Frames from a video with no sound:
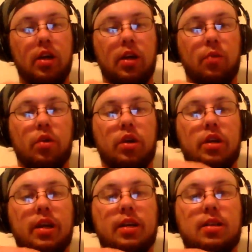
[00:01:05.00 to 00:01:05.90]
And we're
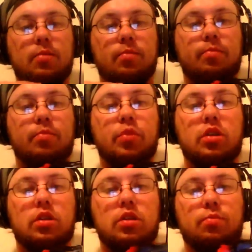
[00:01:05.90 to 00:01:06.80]
gonna
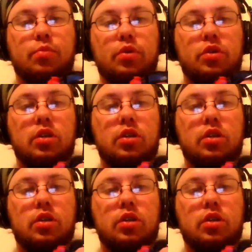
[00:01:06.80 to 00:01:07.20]
put push